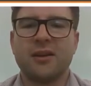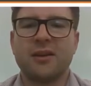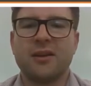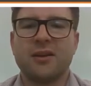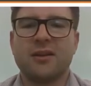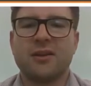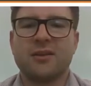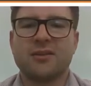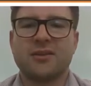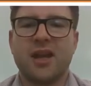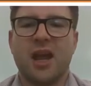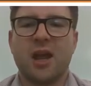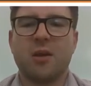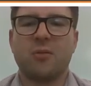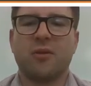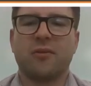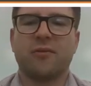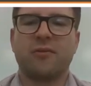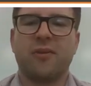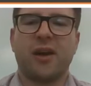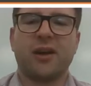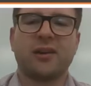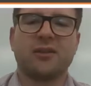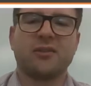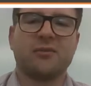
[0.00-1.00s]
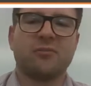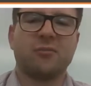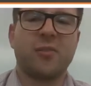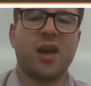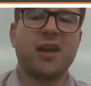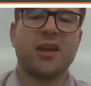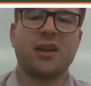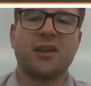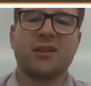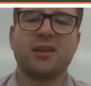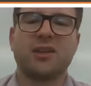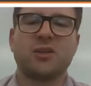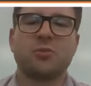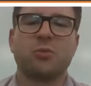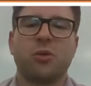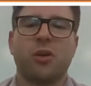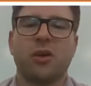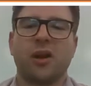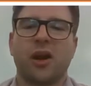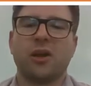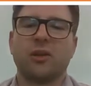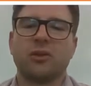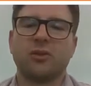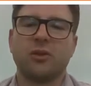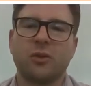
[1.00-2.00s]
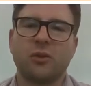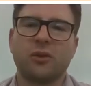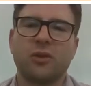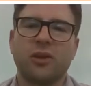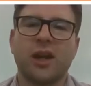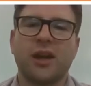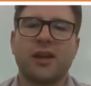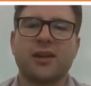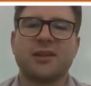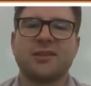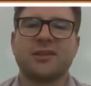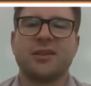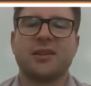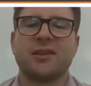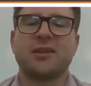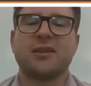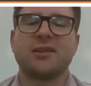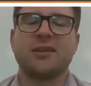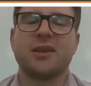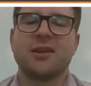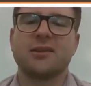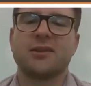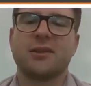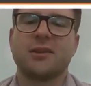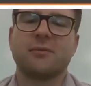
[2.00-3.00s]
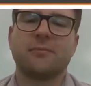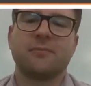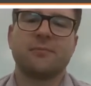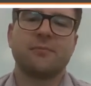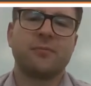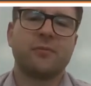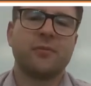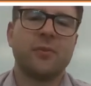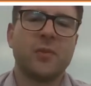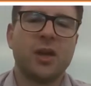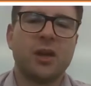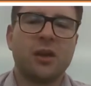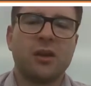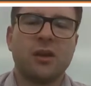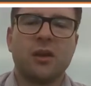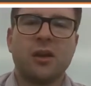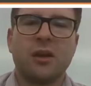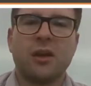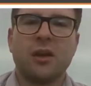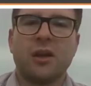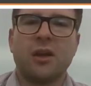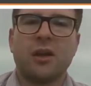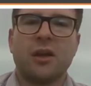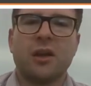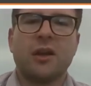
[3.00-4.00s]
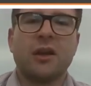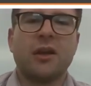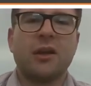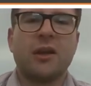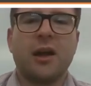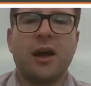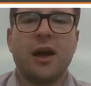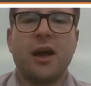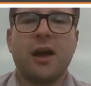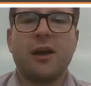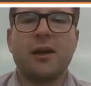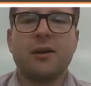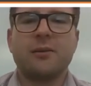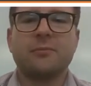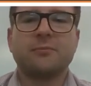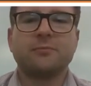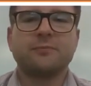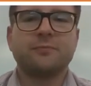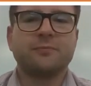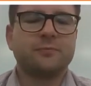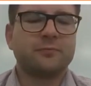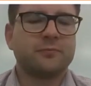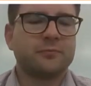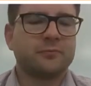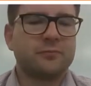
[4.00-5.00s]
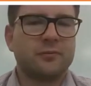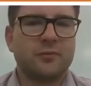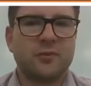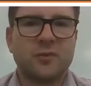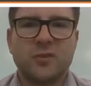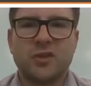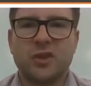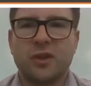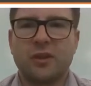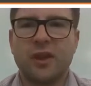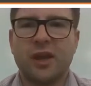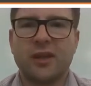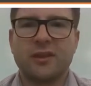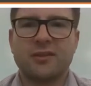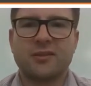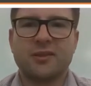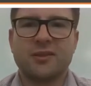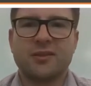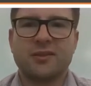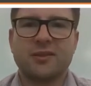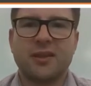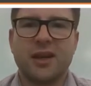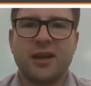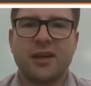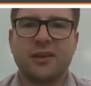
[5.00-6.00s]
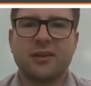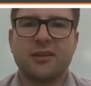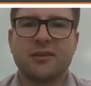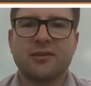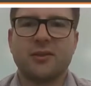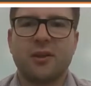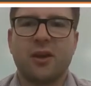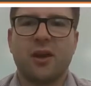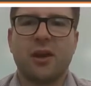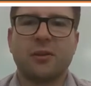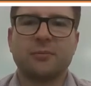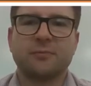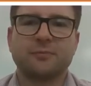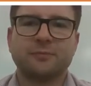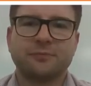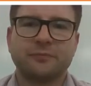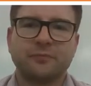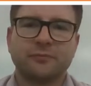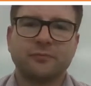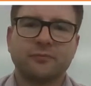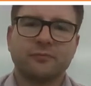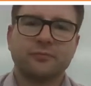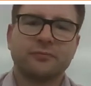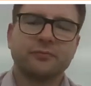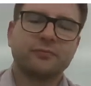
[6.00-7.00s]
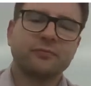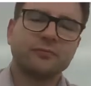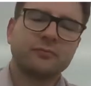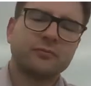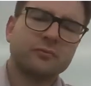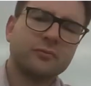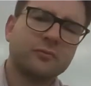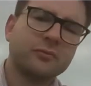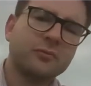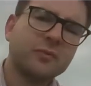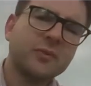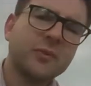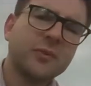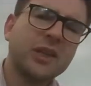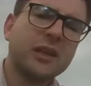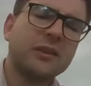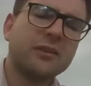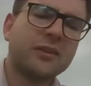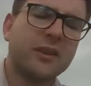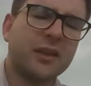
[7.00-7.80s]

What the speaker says: same effect of making this product look like it's in the desert. So that's the scene design. The